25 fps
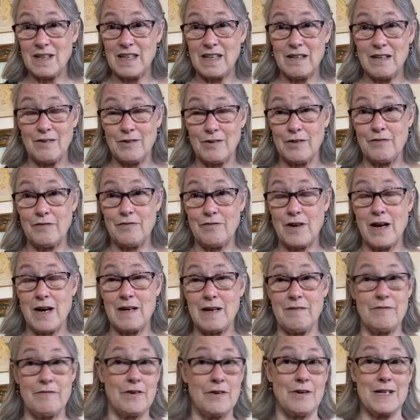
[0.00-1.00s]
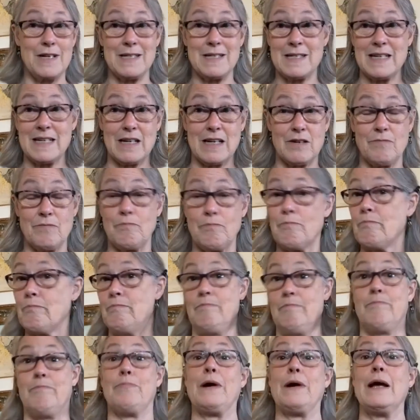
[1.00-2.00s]
you've got a very sick,
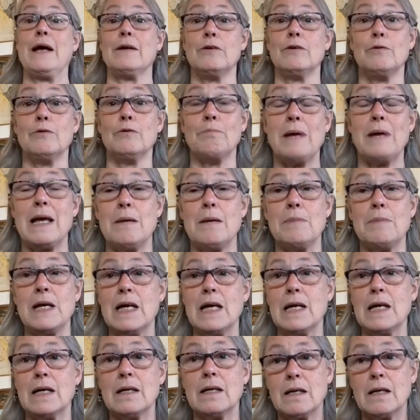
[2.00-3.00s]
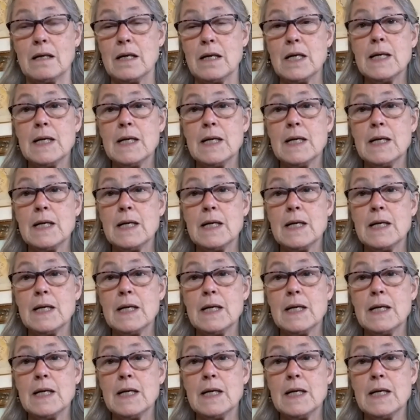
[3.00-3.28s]
brand new baby and